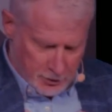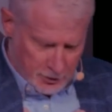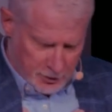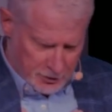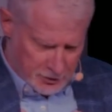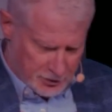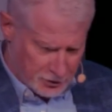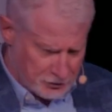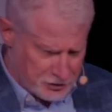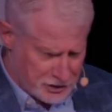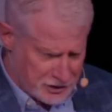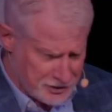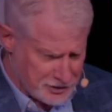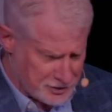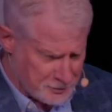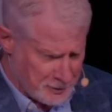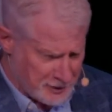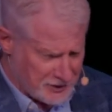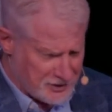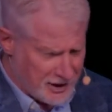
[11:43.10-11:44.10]
So Jesus has
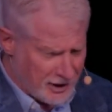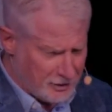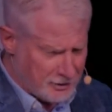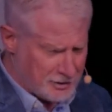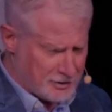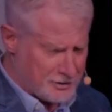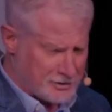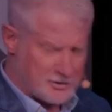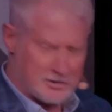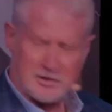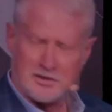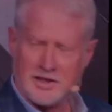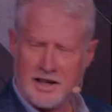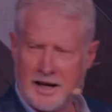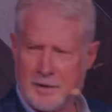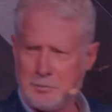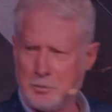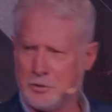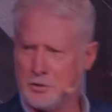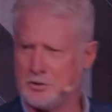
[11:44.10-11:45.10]
been talking to his
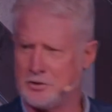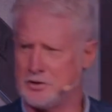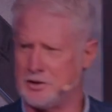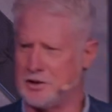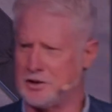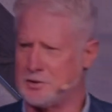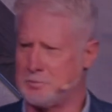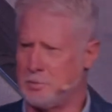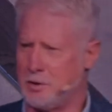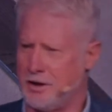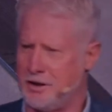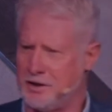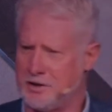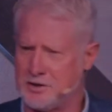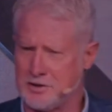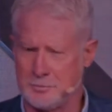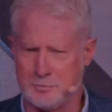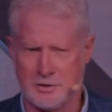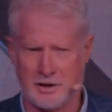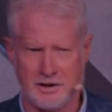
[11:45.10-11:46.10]
disciples and explaining
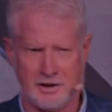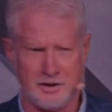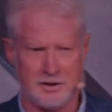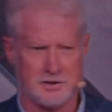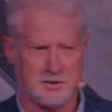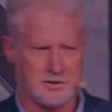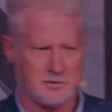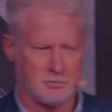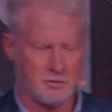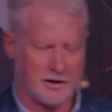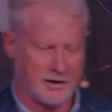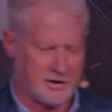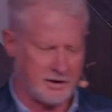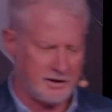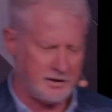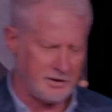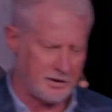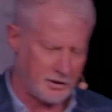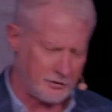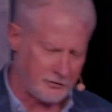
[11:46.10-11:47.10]
some things like
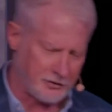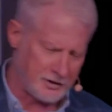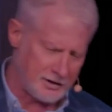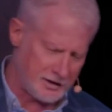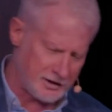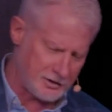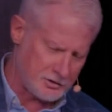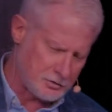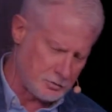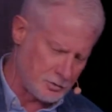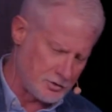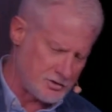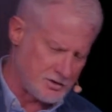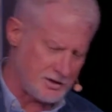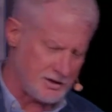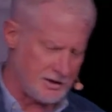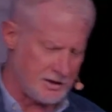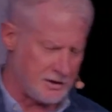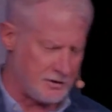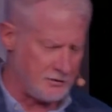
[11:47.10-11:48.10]
he often did towards the
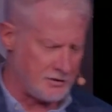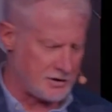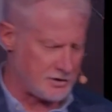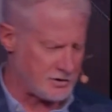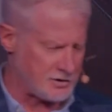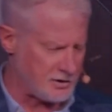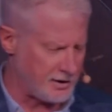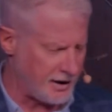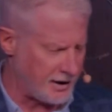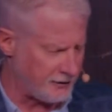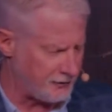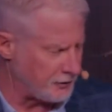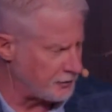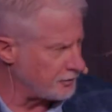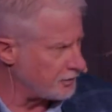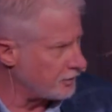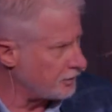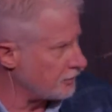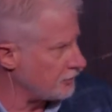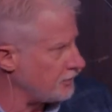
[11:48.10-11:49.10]
end of his life on
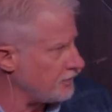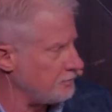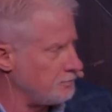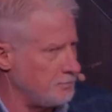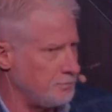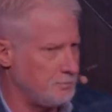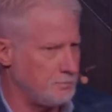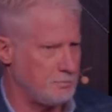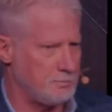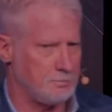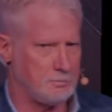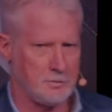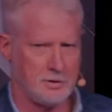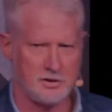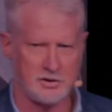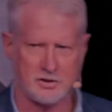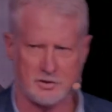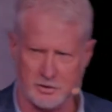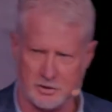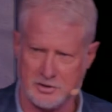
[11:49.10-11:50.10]
earth. And he
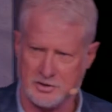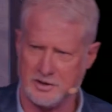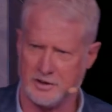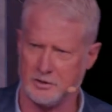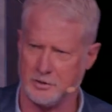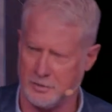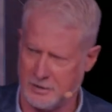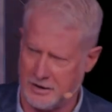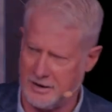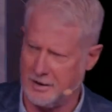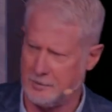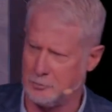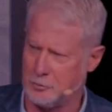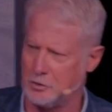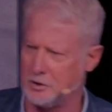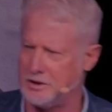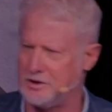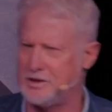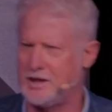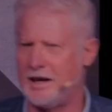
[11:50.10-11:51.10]
starts telling them, hey, I'm going
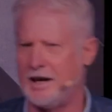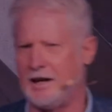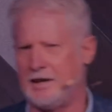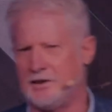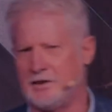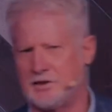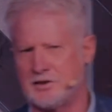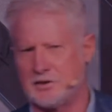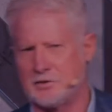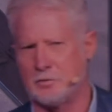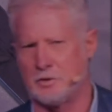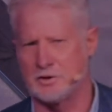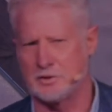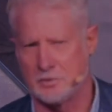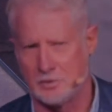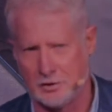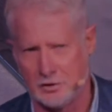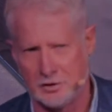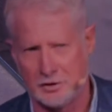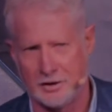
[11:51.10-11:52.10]
to die and this is what's
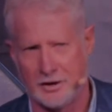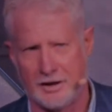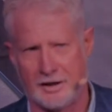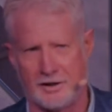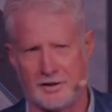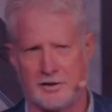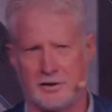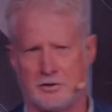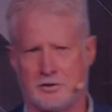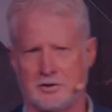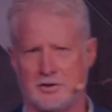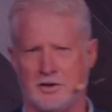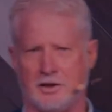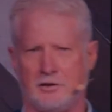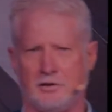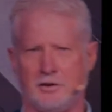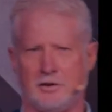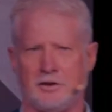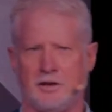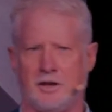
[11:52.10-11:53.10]
going to look like. And they're just all
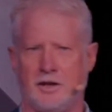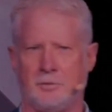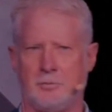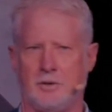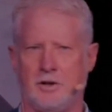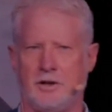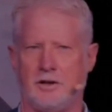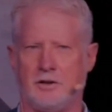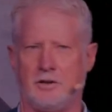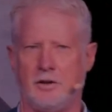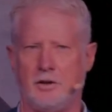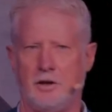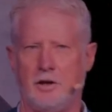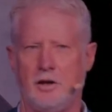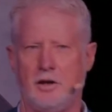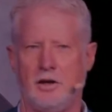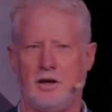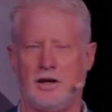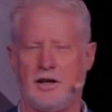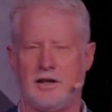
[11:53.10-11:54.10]
looking at him like,
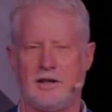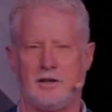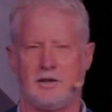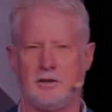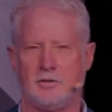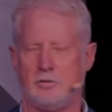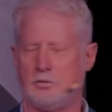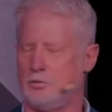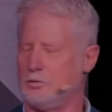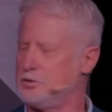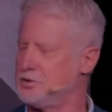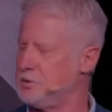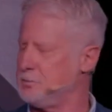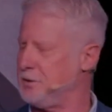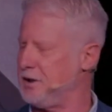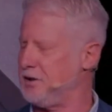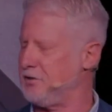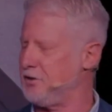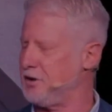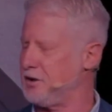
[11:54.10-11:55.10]
does
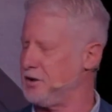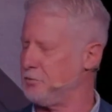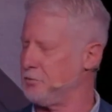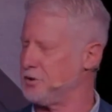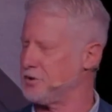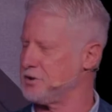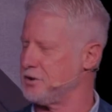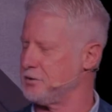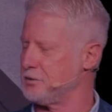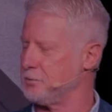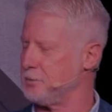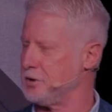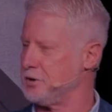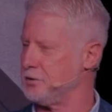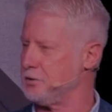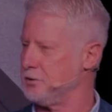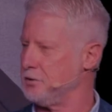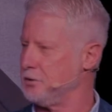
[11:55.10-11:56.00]
anybody have any idea what he's talking about?